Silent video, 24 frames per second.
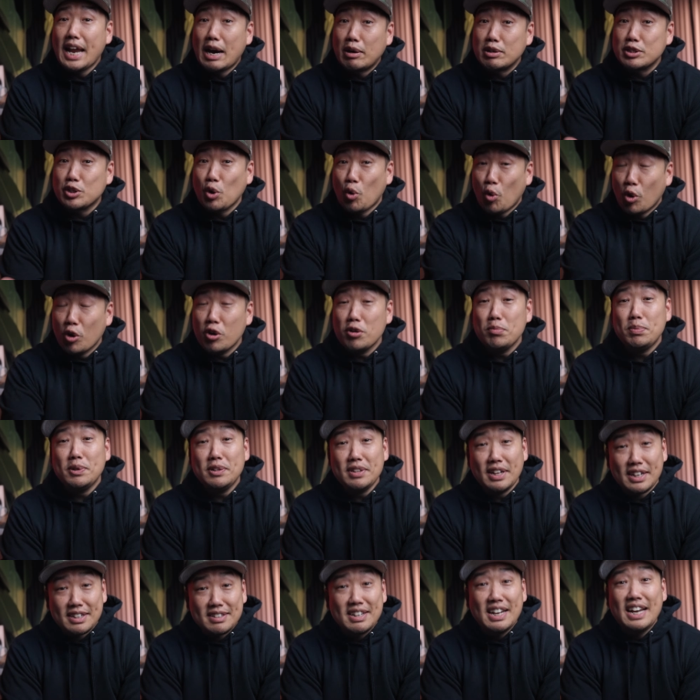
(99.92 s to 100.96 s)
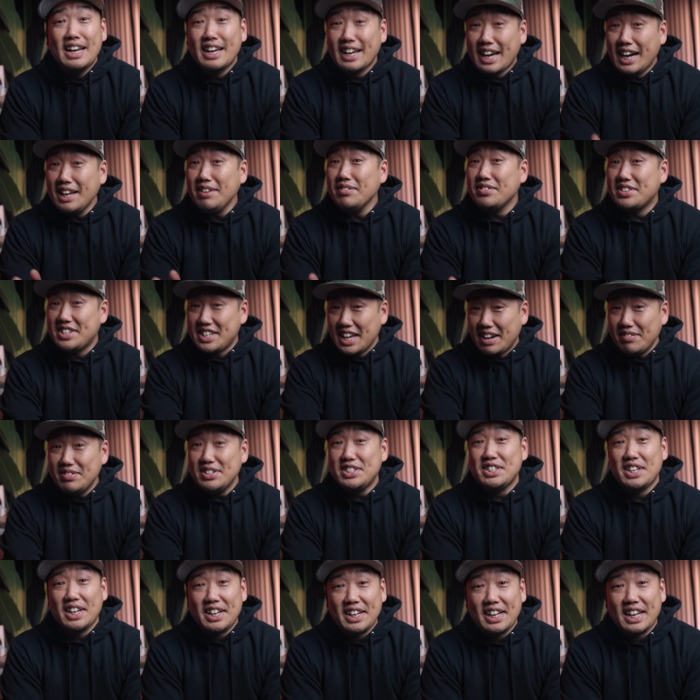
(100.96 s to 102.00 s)
Now, as horrible and kind of
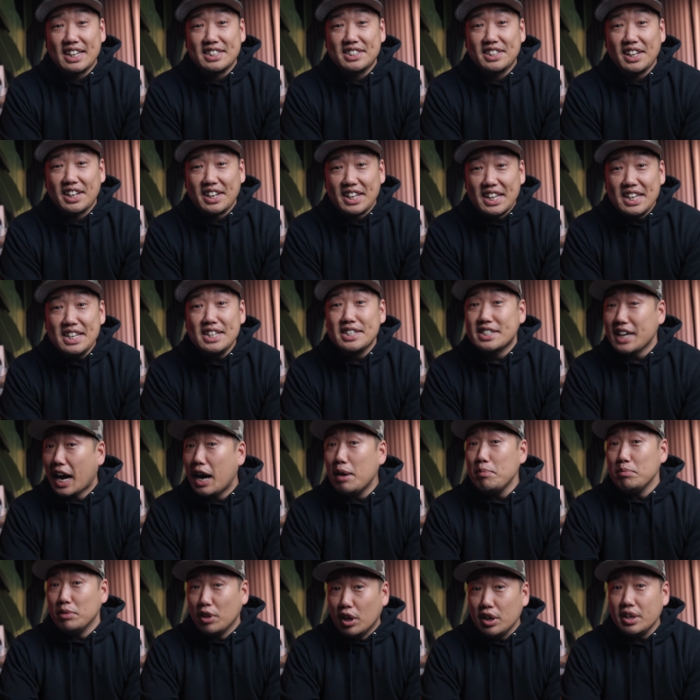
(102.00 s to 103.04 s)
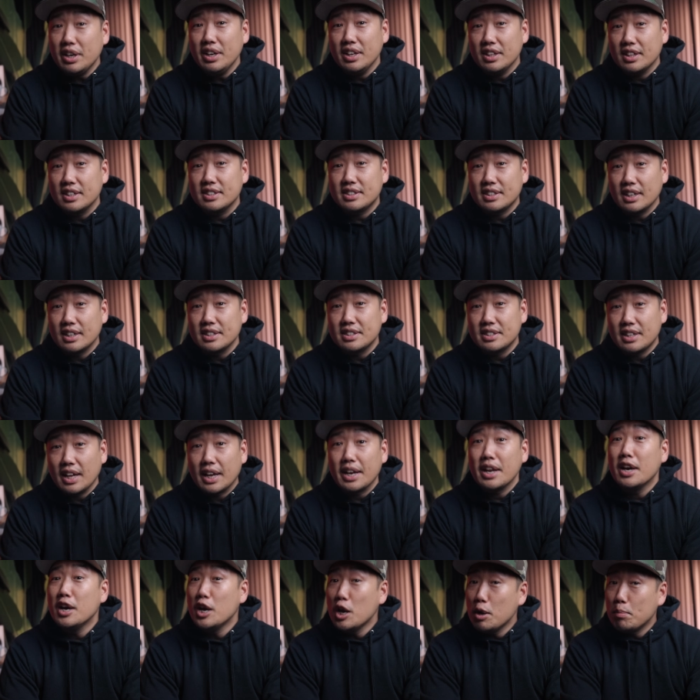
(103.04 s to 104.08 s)
devastating as that is, I'm lucky in the sense
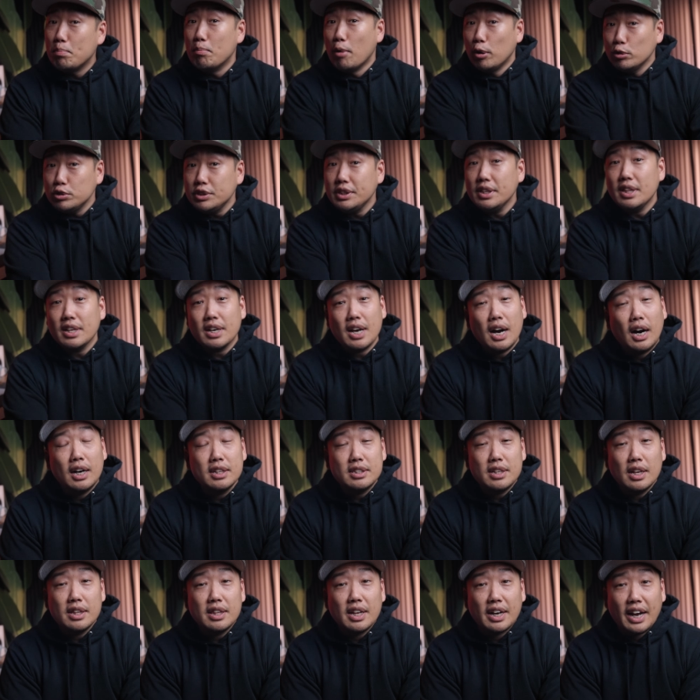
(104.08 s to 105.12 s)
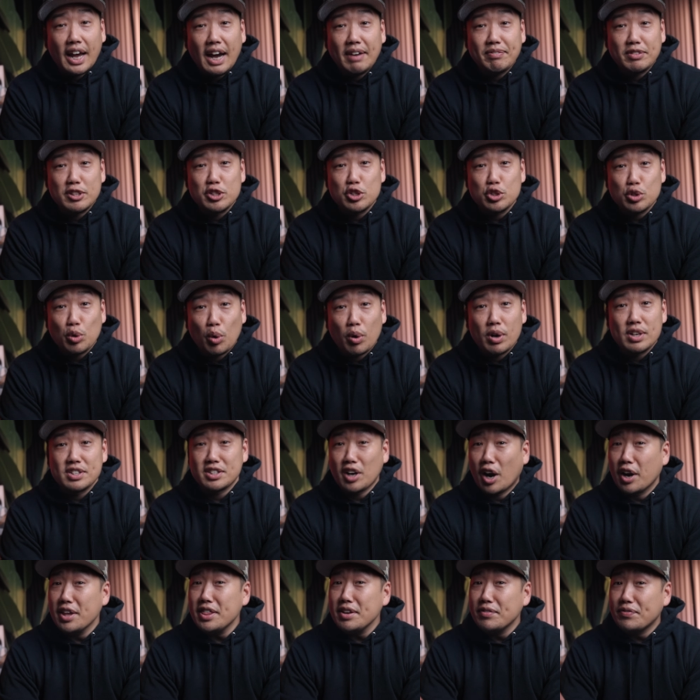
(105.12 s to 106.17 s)
that most of the content that I have to store is
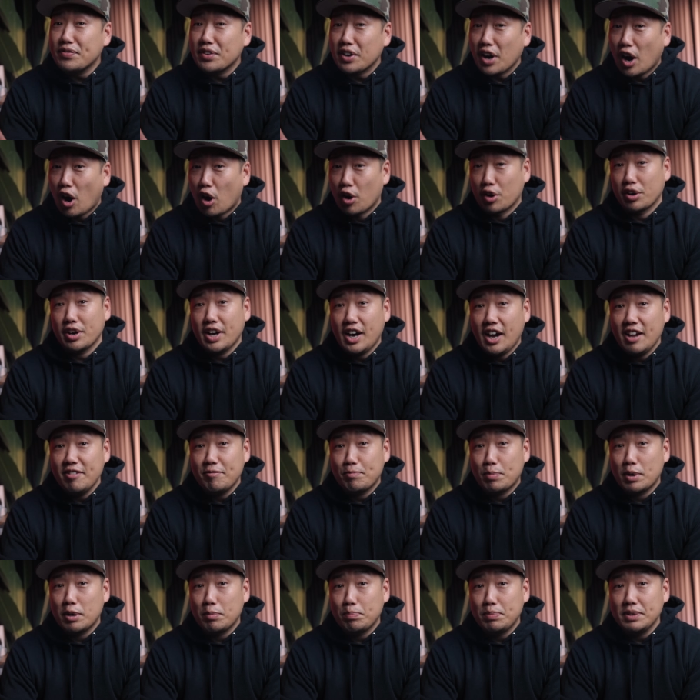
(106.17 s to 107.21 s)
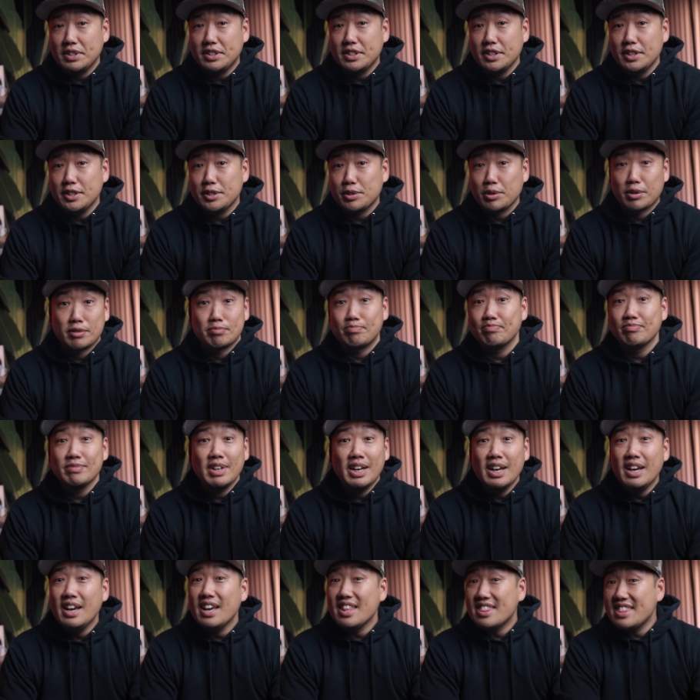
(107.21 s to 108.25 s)
either for archive purposes or
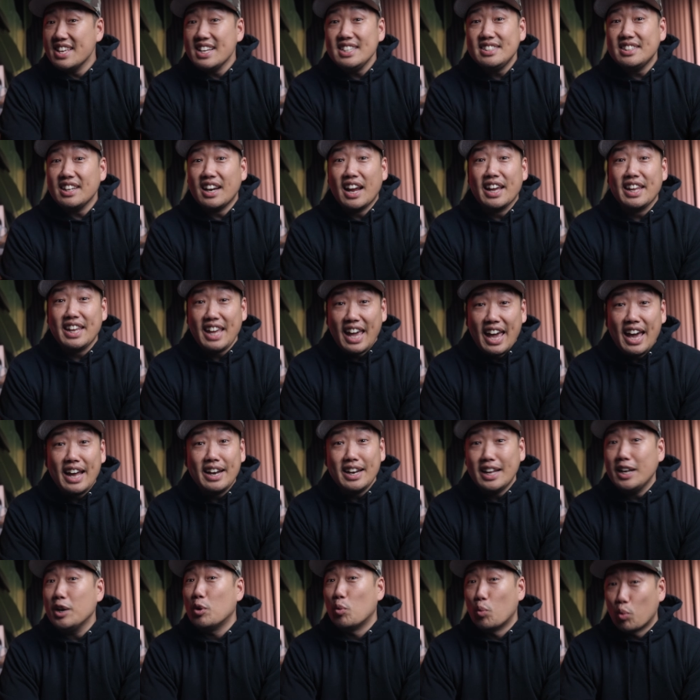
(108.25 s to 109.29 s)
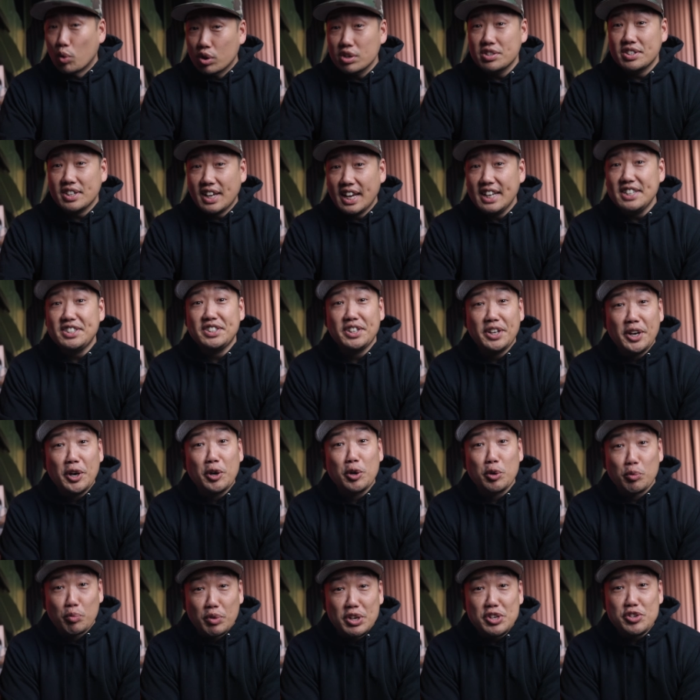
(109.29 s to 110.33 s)
things that I can in a worst case
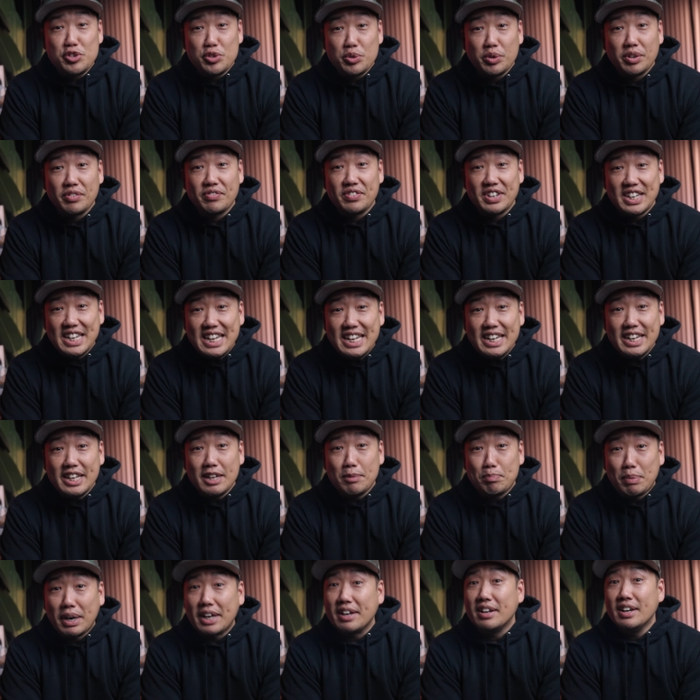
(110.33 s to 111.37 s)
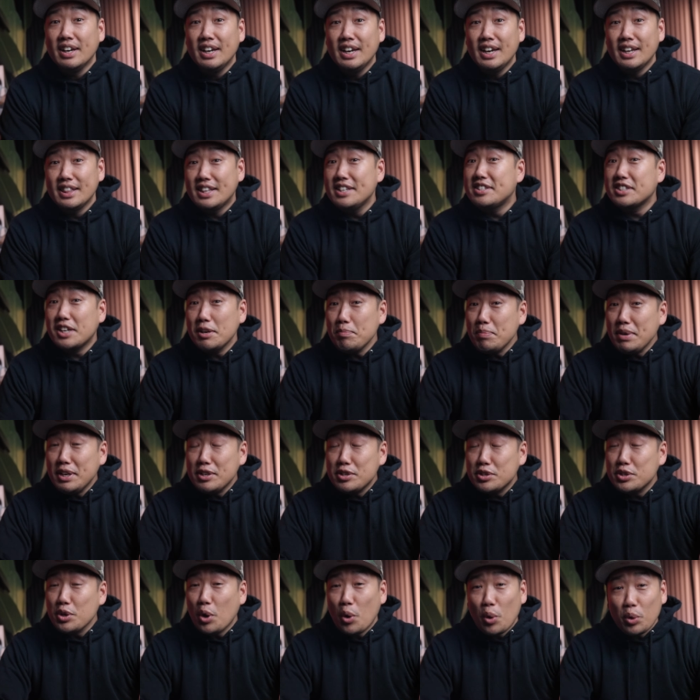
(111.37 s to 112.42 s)
scenario reshoot if needed, but this can be a
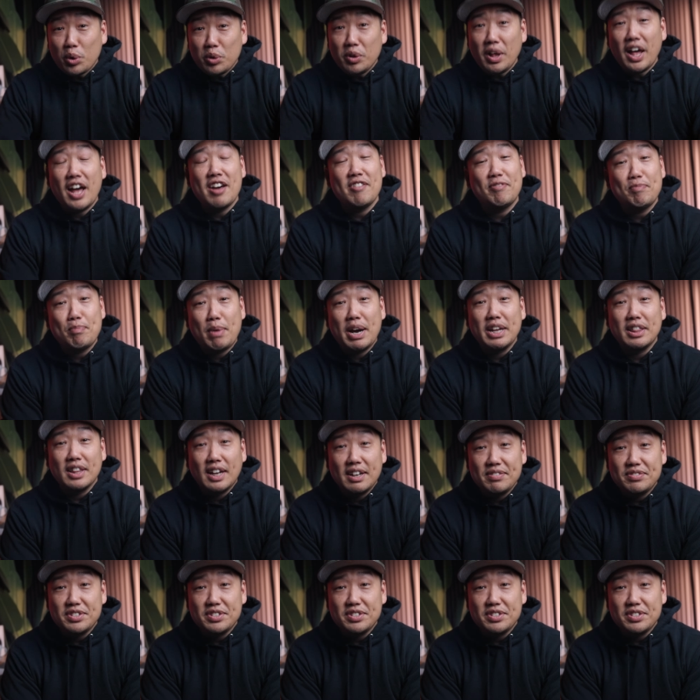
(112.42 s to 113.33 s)
total F my life